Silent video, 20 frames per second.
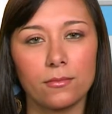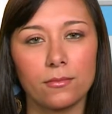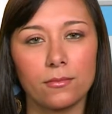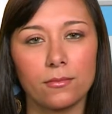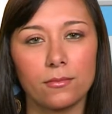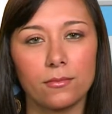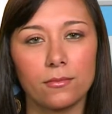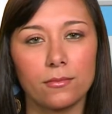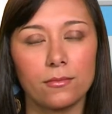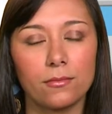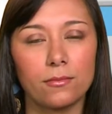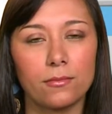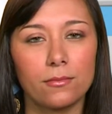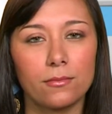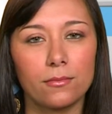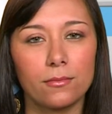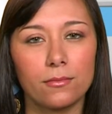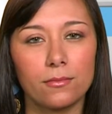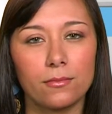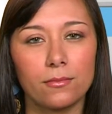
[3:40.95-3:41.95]

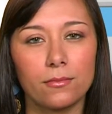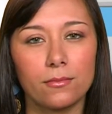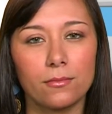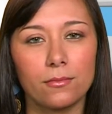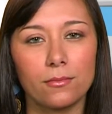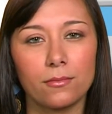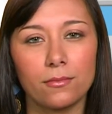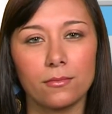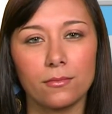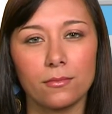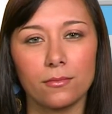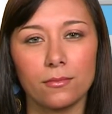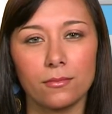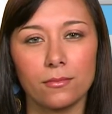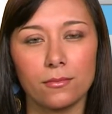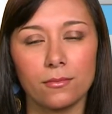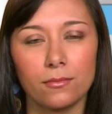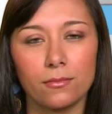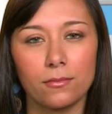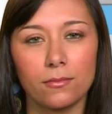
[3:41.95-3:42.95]

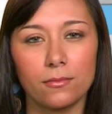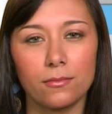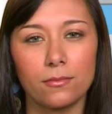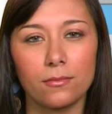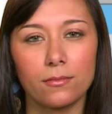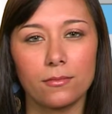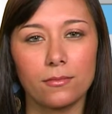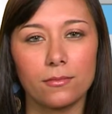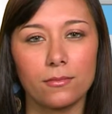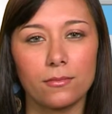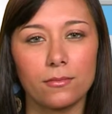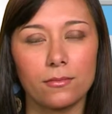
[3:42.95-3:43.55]
(not speaking)